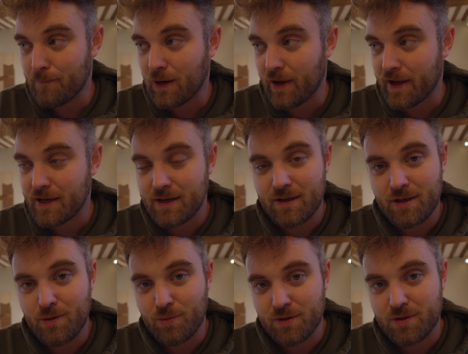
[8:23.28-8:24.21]
like
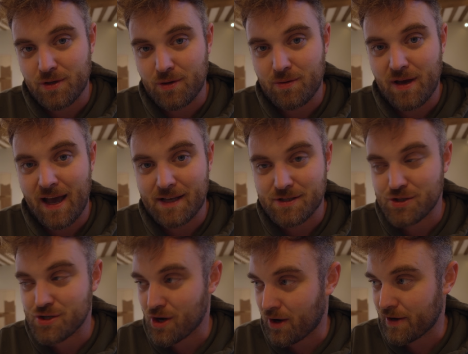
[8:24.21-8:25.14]
you would do as a
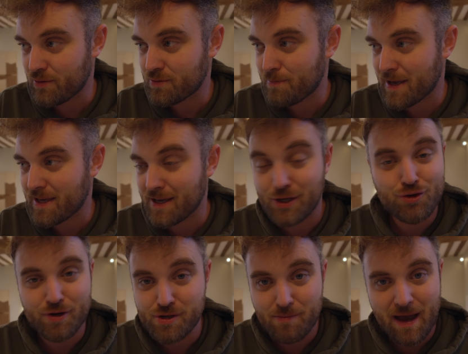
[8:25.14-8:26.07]
child, making
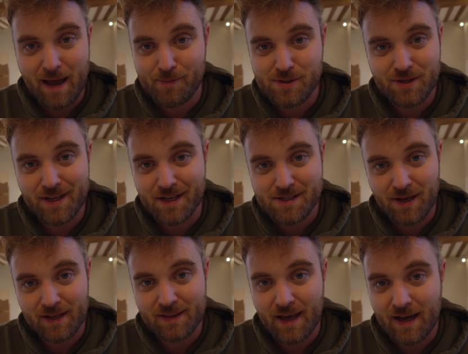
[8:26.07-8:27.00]
treasure maps and things
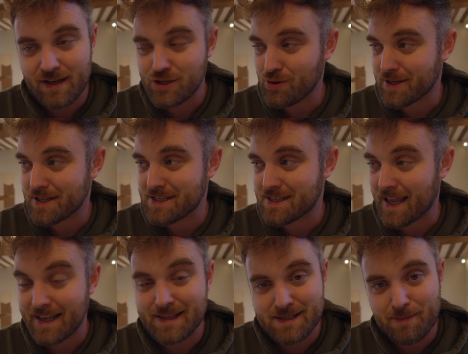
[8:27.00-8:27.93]
like that, trying to
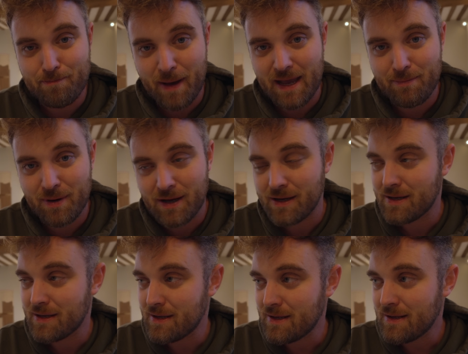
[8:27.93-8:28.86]
stain some paper.
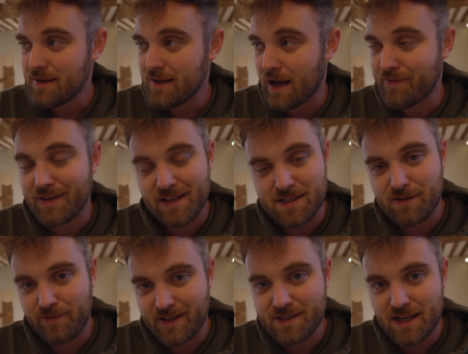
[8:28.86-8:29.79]
I think that's
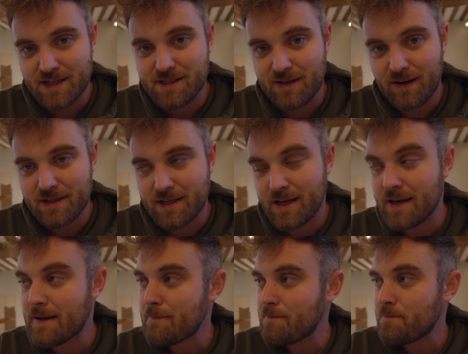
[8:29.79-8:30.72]
a fantastic
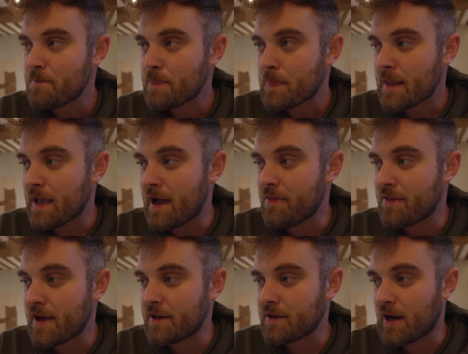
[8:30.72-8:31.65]
idea. And
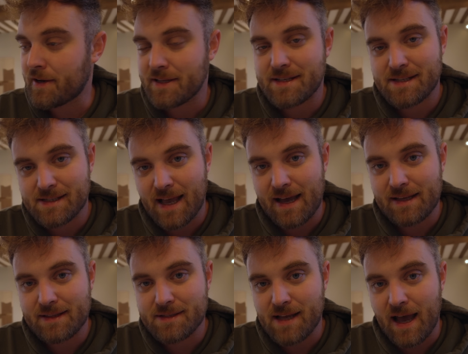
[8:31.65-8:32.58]
then I need to
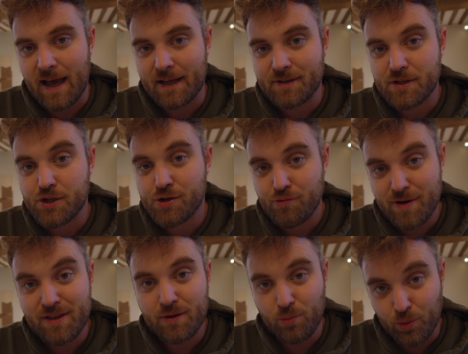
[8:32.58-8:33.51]
sand and
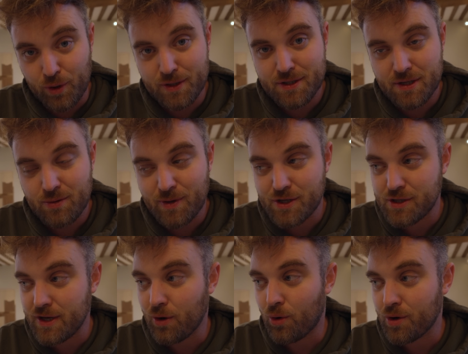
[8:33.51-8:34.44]
treat the wood which
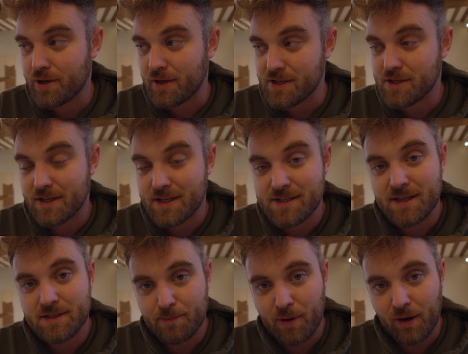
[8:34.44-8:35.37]
the organ is going to
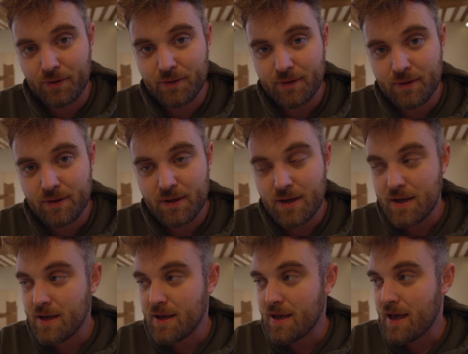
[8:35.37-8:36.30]
sit upon,
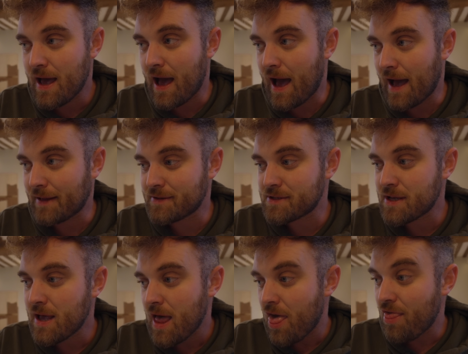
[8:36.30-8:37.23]
and
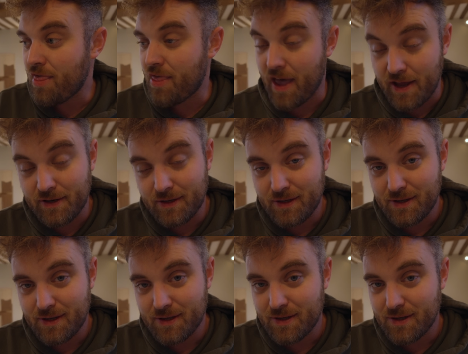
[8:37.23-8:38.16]
then